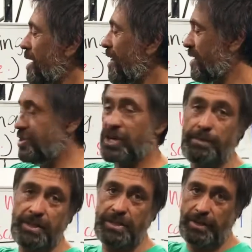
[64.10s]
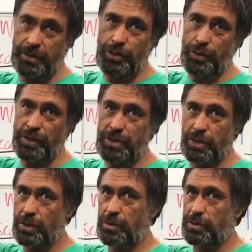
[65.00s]
and then jump into those joint
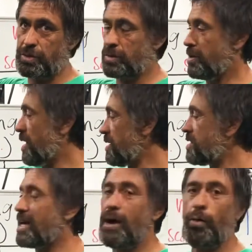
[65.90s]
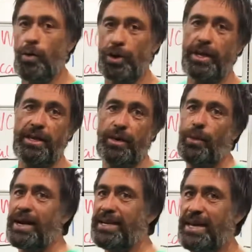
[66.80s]
circles. Start working your
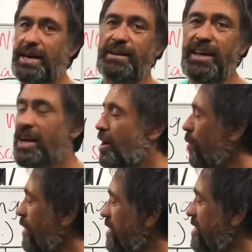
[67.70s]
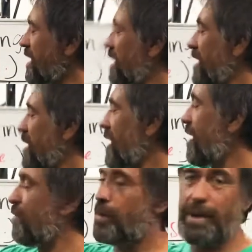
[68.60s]
way down. When you start getting,
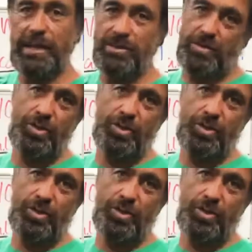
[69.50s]
after about